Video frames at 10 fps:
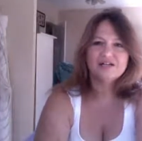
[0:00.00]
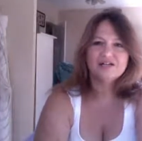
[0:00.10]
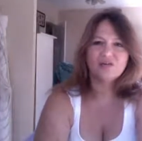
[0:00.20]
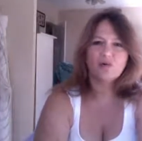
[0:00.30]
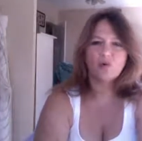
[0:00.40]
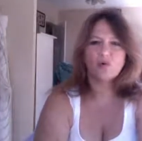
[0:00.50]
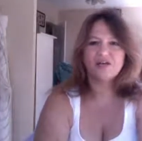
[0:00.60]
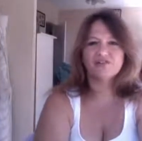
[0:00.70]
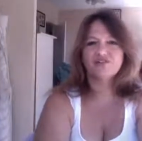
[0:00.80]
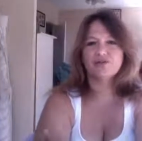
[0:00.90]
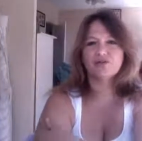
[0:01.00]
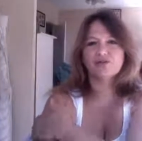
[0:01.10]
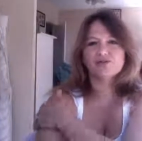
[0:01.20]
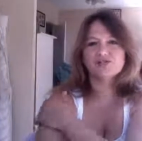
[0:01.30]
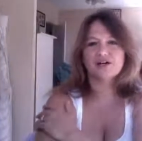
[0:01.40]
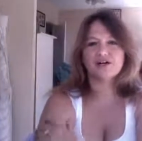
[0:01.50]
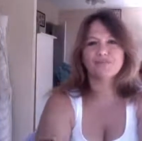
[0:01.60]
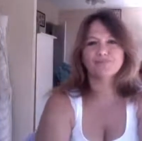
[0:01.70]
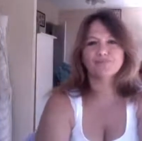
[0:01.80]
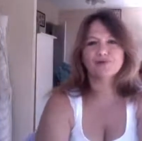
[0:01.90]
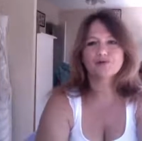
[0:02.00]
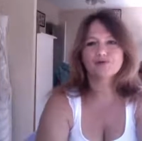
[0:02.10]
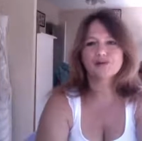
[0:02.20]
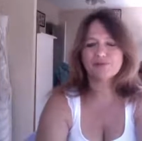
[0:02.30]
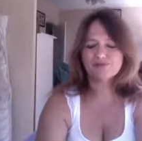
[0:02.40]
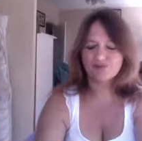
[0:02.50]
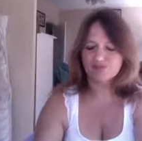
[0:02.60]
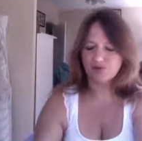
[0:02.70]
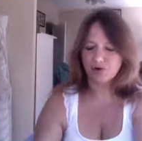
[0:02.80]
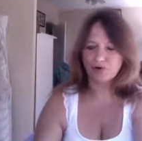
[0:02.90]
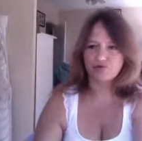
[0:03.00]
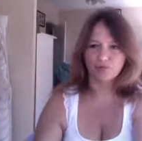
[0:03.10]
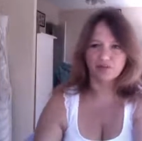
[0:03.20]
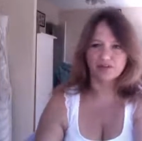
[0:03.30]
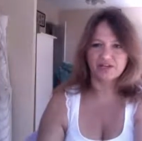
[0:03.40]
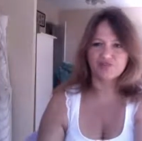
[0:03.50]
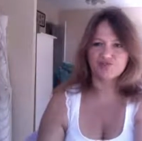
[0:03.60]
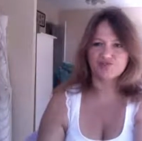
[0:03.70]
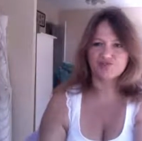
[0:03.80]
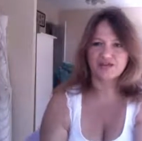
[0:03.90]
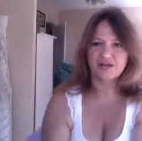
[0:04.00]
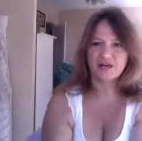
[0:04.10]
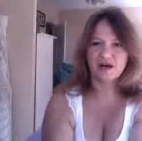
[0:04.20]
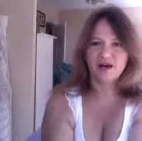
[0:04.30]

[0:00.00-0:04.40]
Oriental. There's the names of the songs are really interesting.